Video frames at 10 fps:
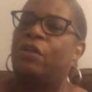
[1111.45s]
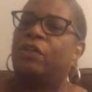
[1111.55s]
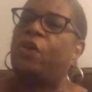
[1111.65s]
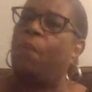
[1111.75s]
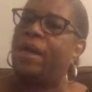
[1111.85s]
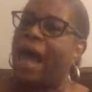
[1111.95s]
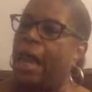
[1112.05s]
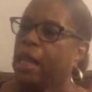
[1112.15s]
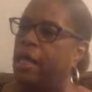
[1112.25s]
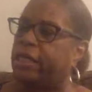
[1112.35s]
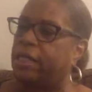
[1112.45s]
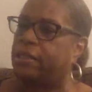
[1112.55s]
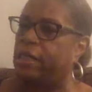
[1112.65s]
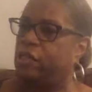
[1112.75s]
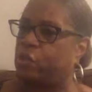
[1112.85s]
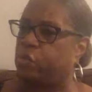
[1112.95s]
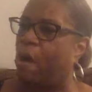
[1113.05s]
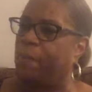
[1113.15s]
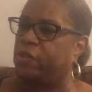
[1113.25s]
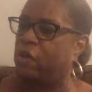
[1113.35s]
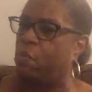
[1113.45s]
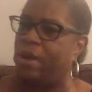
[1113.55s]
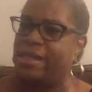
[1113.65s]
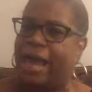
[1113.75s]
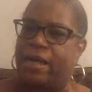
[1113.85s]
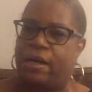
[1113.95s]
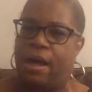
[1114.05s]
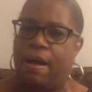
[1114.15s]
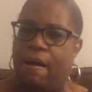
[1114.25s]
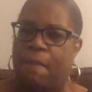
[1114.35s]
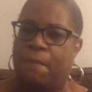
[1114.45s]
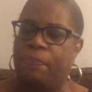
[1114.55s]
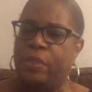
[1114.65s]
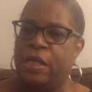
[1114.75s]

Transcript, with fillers: So when I look at these troubles and when they come,